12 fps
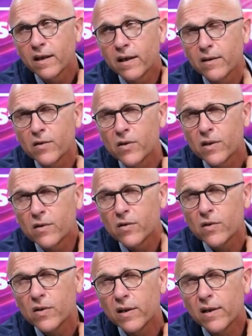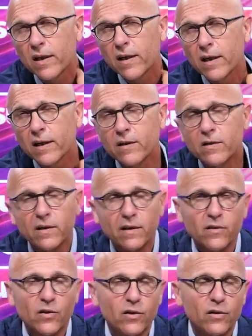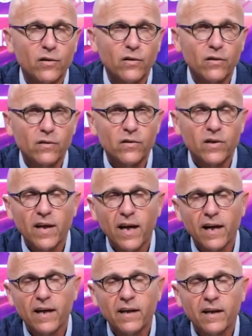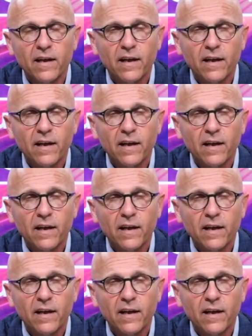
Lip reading: since Sunday night until today,